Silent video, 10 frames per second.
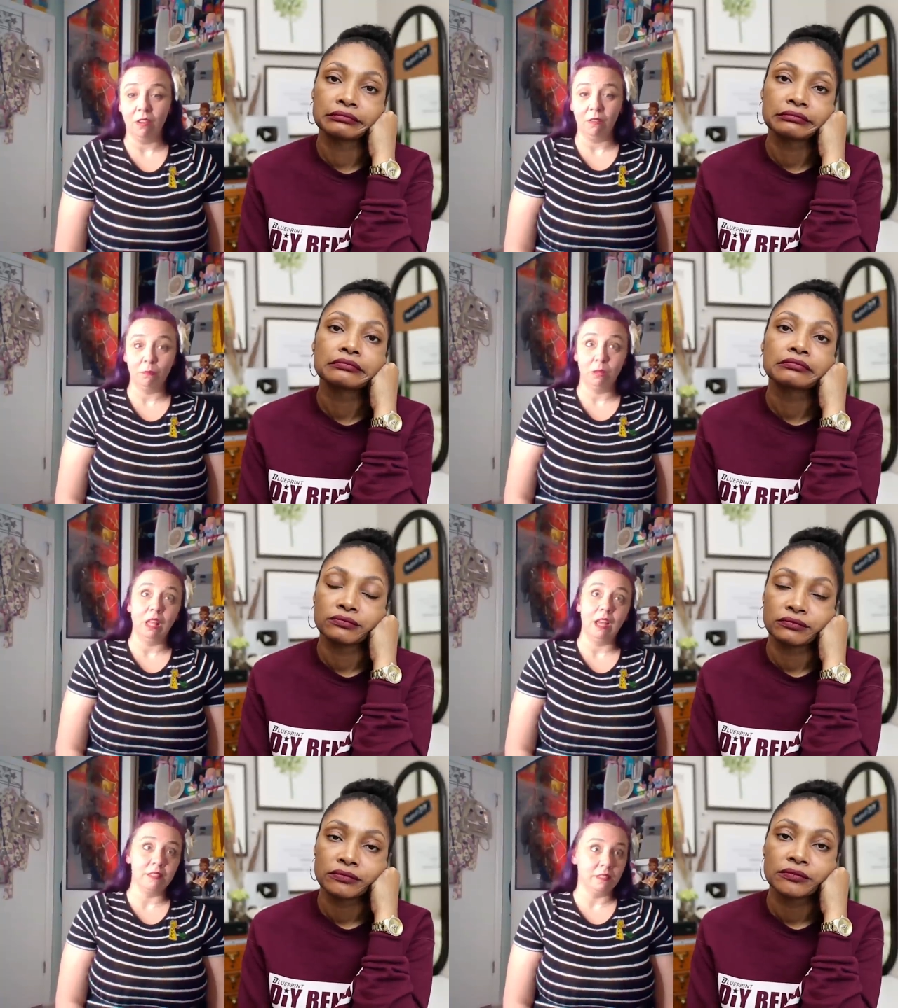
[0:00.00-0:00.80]
Speaker 1: you know,
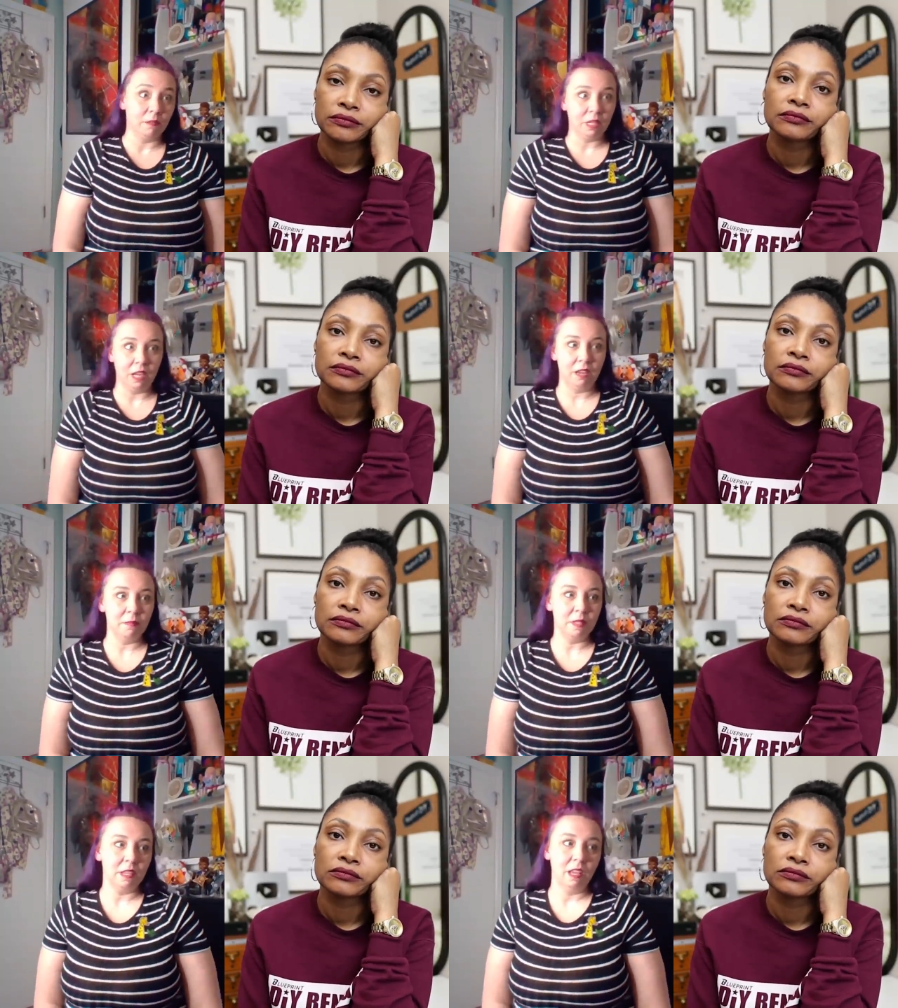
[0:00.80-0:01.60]
plus
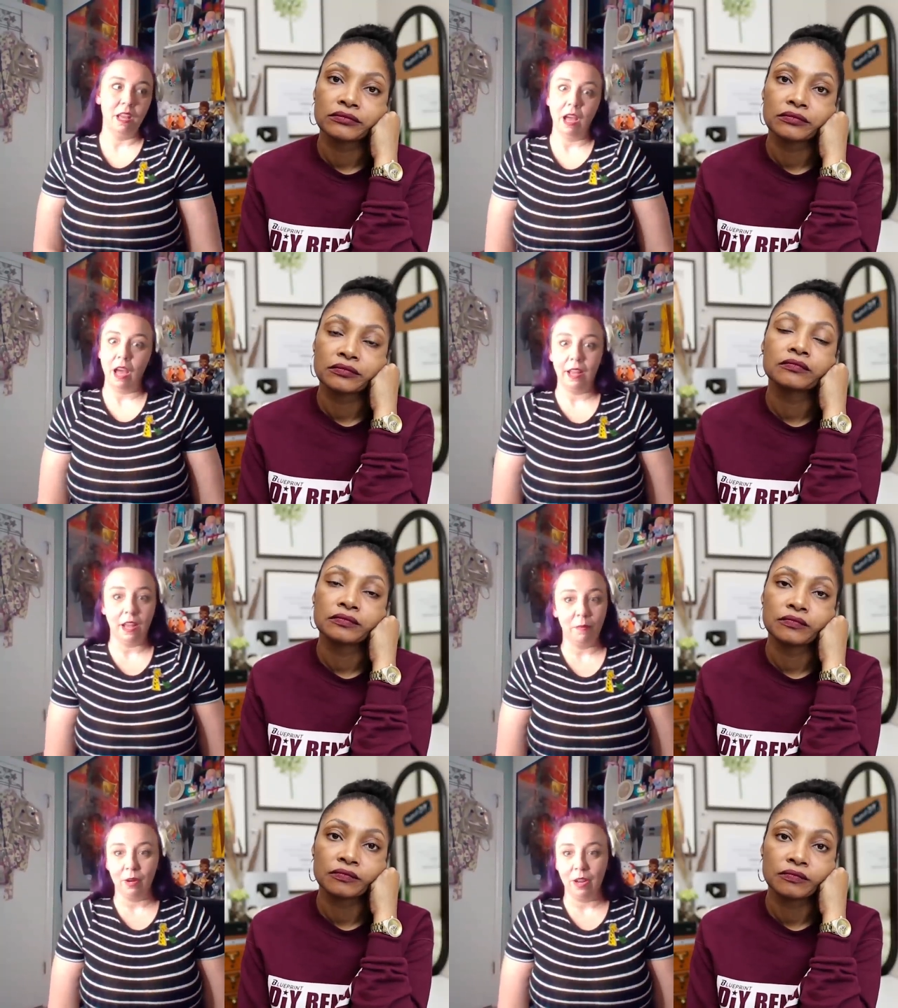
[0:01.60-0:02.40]
sometimes I
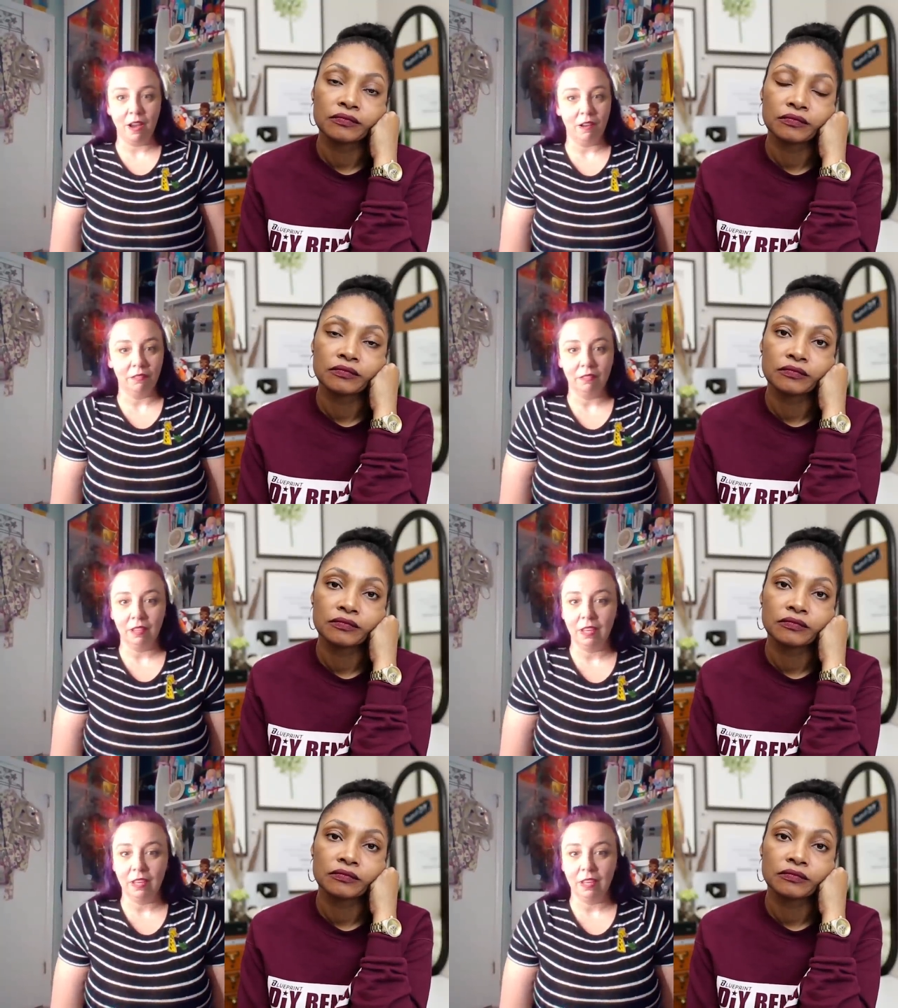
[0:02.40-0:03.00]
got burnt out.